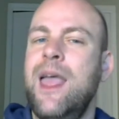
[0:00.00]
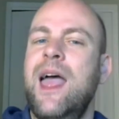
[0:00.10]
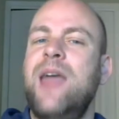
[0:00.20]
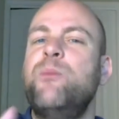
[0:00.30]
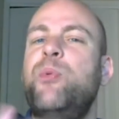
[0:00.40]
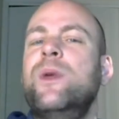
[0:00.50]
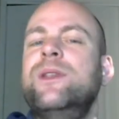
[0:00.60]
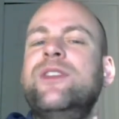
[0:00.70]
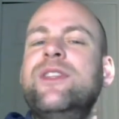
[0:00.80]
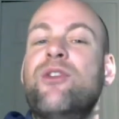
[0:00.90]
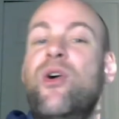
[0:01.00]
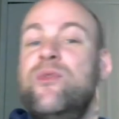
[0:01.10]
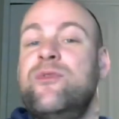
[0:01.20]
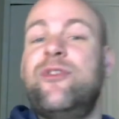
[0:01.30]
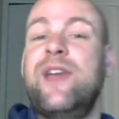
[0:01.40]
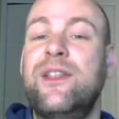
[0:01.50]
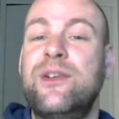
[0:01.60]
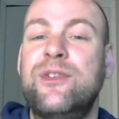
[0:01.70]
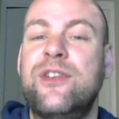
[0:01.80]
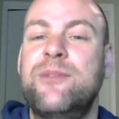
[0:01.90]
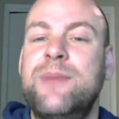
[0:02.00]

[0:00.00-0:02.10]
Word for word: and then point to their own failures as a